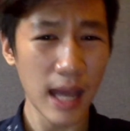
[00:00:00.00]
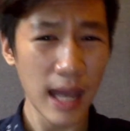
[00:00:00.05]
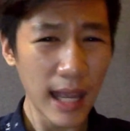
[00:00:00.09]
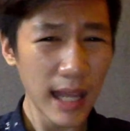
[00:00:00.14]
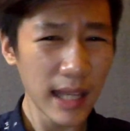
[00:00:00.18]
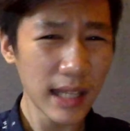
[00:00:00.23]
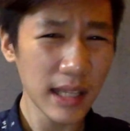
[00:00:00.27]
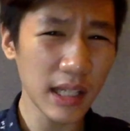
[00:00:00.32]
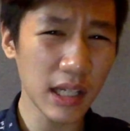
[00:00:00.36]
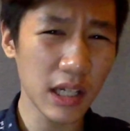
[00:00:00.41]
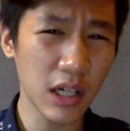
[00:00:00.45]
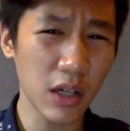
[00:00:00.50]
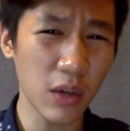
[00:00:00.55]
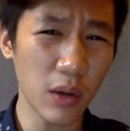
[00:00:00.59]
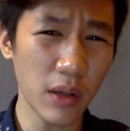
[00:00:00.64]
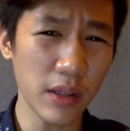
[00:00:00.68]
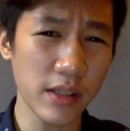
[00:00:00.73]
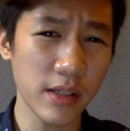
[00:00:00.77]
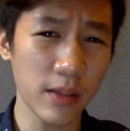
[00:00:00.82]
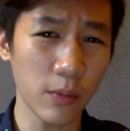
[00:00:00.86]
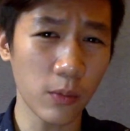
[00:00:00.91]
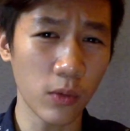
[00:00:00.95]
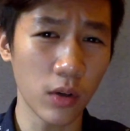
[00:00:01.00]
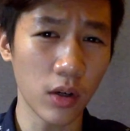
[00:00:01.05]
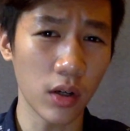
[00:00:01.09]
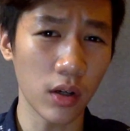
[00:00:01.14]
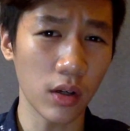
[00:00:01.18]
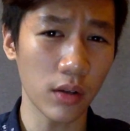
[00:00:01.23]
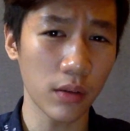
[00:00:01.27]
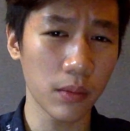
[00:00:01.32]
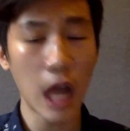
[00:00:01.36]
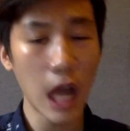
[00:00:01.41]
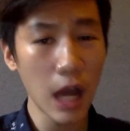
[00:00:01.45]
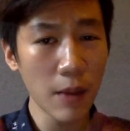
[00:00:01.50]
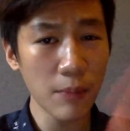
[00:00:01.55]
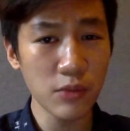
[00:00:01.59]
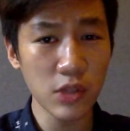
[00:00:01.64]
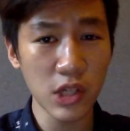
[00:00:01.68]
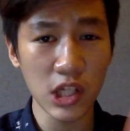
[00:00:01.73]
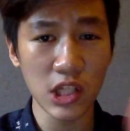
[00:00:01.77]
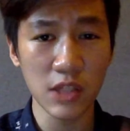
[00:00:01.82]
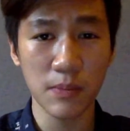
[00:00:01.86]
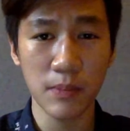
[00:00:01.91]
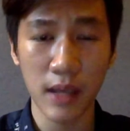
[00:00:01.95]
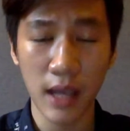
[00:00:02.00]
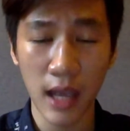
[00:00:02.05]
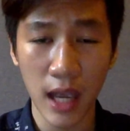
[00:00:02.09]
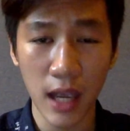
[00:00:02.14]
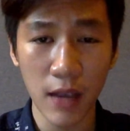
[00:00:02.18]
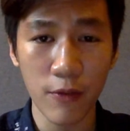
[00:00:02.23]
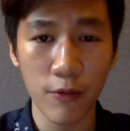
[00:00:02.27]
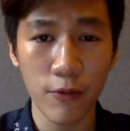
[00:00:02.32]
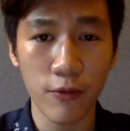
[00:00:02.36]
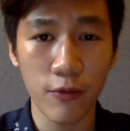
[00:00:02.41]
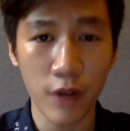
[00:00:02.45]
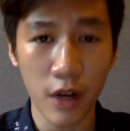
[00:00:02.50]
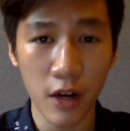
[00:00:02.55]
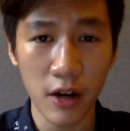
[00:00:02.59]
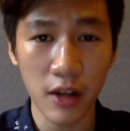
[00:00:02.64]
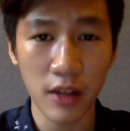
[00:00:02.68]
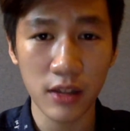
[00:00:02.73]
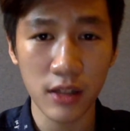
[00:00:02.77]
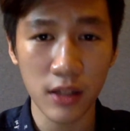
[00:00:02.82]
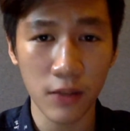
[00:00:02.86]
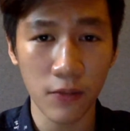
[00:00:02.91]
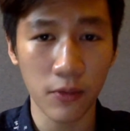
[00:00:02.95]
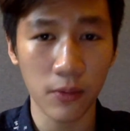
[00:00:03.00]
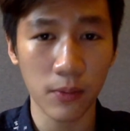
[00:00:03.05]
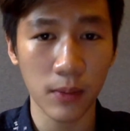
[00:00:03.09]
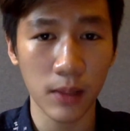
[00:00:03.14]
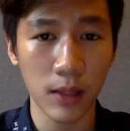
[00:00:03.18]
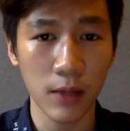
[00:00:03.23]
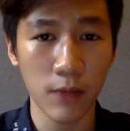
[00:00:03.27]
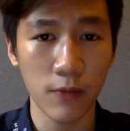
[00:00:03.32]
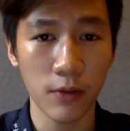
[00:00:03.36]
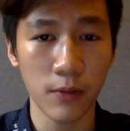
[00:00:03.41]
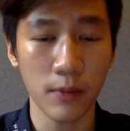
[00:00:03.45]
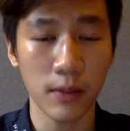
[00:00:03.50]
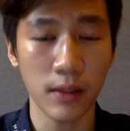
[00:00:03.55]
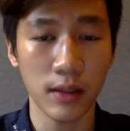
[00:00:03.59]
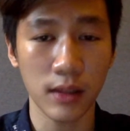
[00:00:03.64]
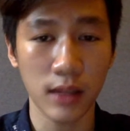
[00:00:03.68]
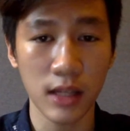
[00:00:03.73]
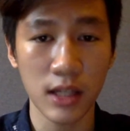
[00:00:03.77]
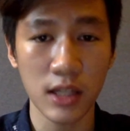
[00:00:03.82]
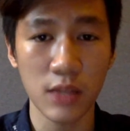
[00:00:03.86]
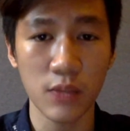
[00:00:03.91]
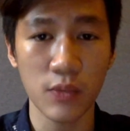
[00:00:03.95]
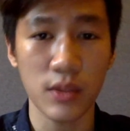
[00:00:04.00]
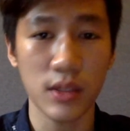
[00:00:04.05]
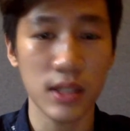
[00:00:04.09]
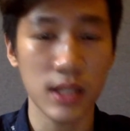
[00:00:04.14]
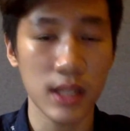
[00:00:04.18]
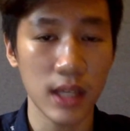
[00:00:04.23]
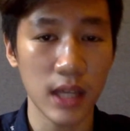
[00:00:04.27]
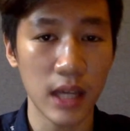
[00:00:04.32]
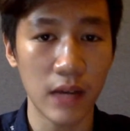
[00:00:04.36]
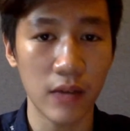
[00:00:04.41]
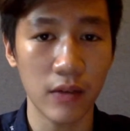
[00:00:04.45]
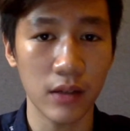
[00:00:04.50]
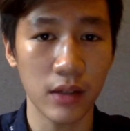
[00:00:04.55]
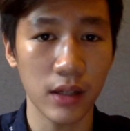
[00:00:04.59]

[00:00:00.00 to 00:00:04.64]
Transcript: In the quantum world, objects behave very differently from the things we see every